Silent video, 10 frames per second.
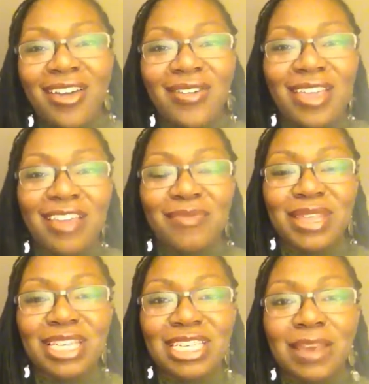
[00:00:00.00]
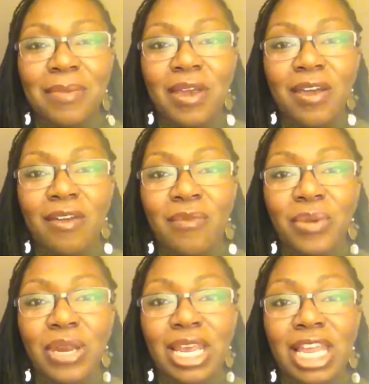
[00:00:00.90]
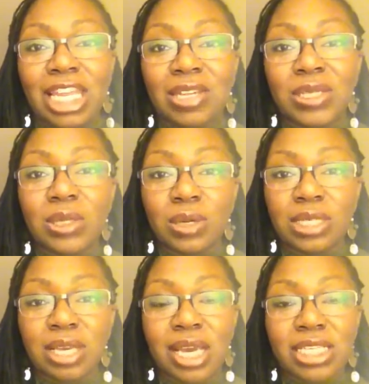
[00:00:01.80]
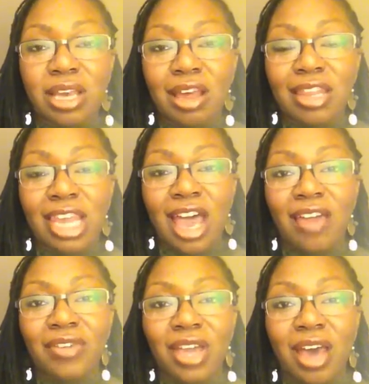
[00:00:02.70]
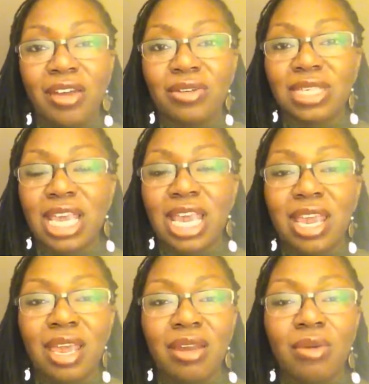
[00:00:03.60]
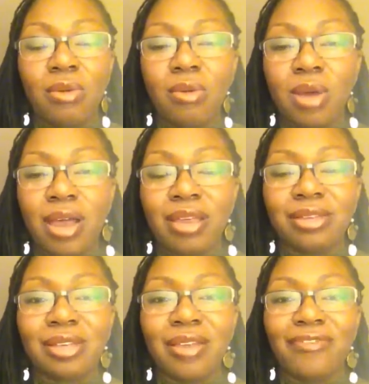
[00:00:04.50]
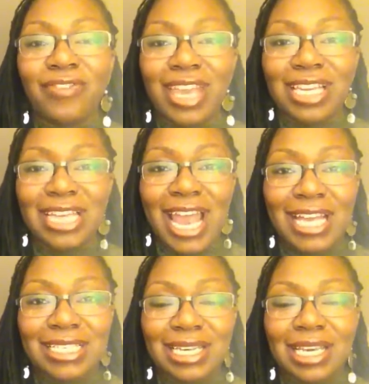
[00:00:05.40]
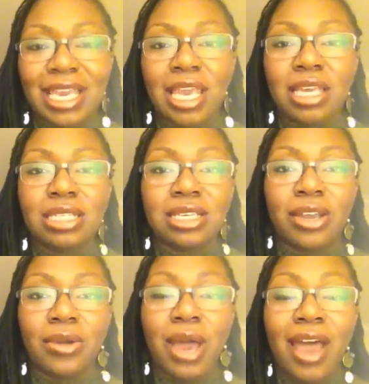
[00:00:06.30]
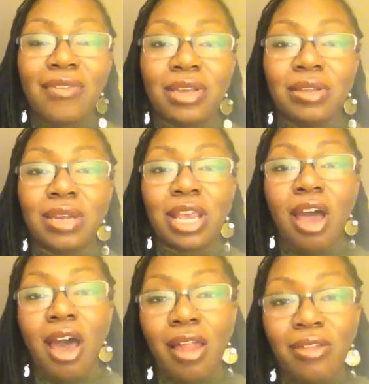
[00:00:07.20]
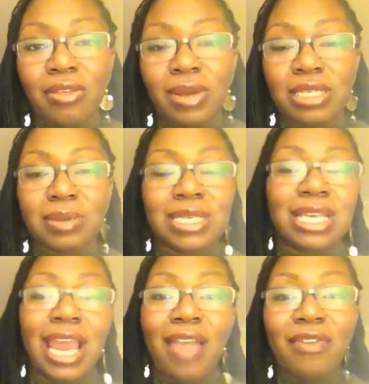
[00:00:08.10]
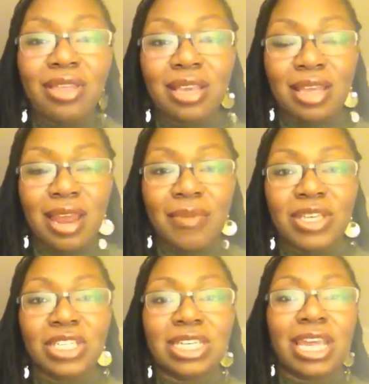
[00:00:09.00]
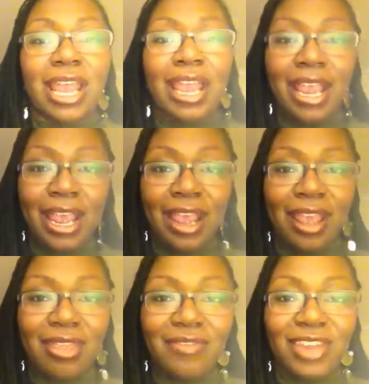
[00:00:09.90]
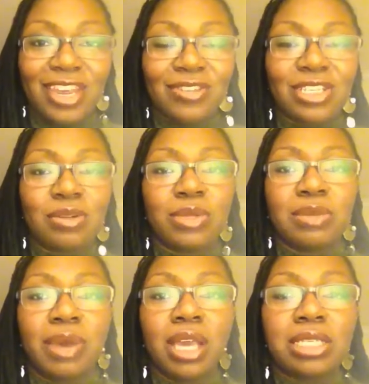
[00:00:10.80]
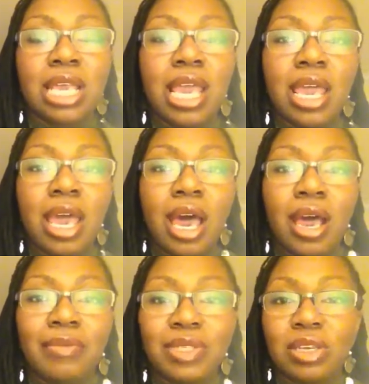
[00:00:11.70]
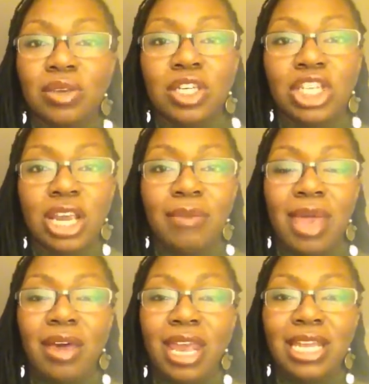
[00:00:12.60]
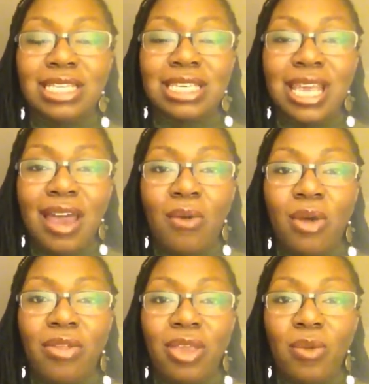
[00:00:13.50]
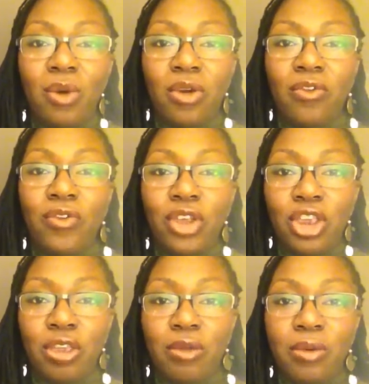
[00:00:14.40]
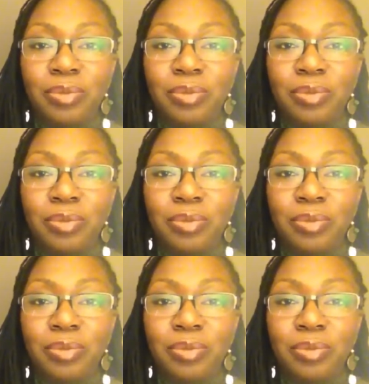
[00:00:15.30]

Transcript: who gave me the tip of putting a little soy sauce on the avocados. It was fantastic. So I'm including all of the recipes and everything that I mentioned today in the video description box, so you can check them out and see how well they work for you.